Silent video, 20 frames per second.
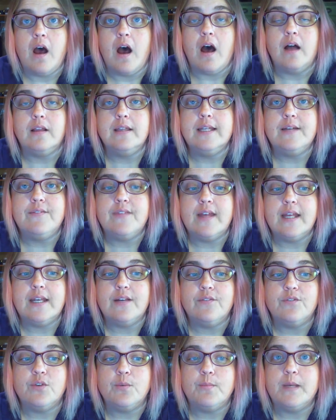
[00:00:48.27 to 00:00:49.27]
I'll leave that
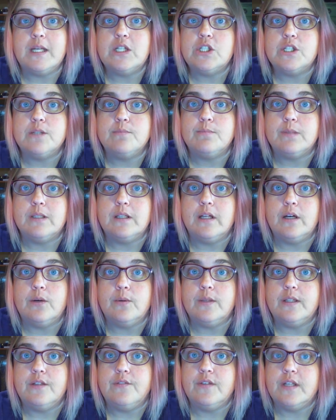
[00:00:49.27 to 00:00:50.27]
information below
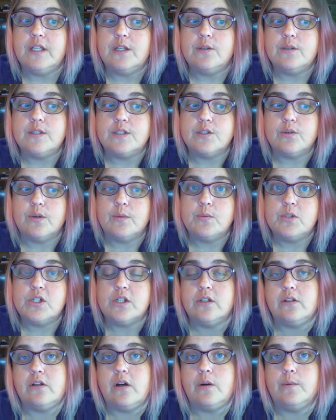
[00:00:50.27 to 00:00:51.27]
in the video description
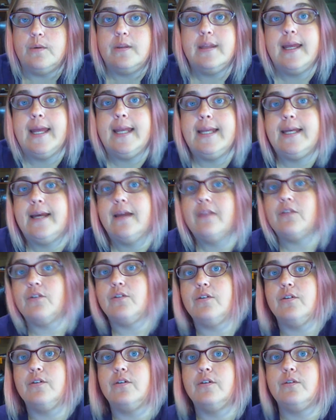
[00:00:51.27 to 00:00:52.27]
along with any other